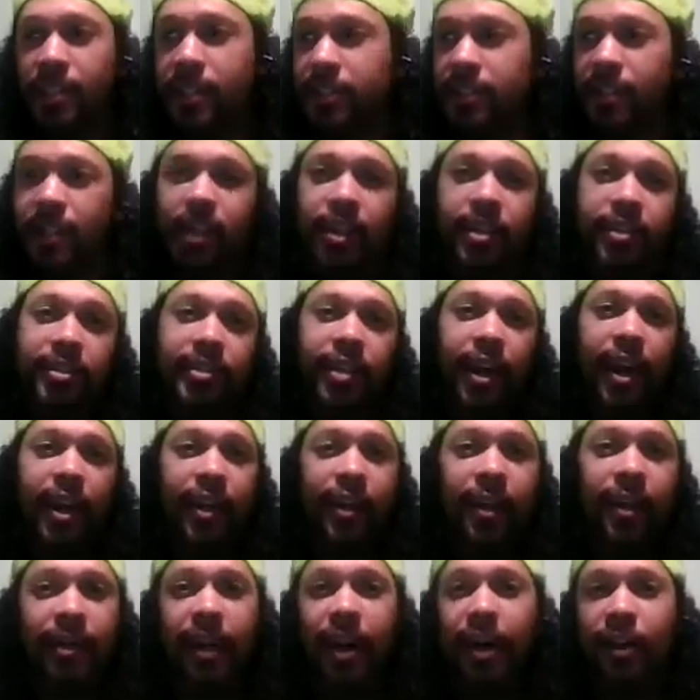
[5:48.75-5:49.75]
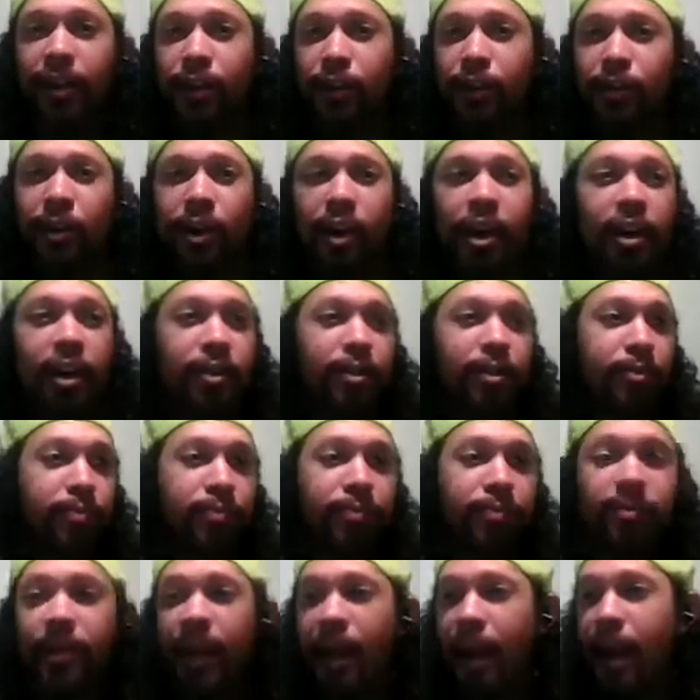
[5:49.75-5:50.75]
Is it a psychedelic rock
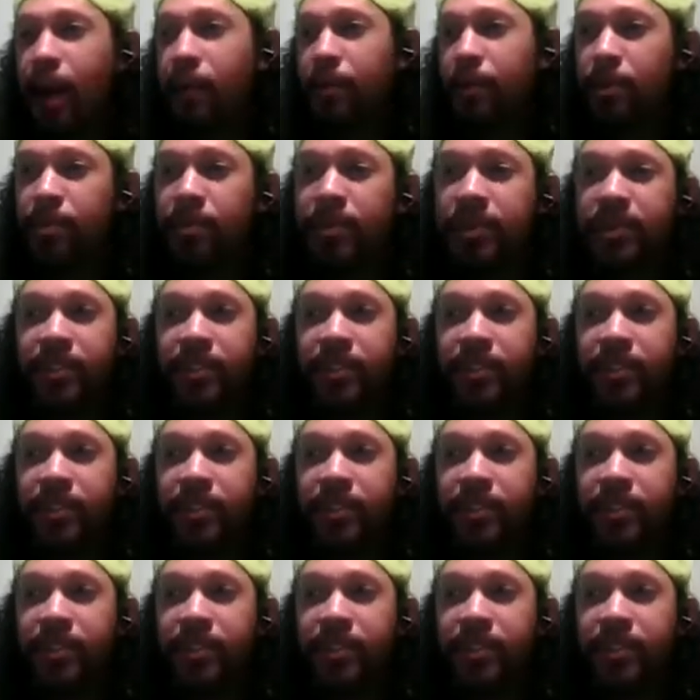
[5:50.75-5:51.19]
album?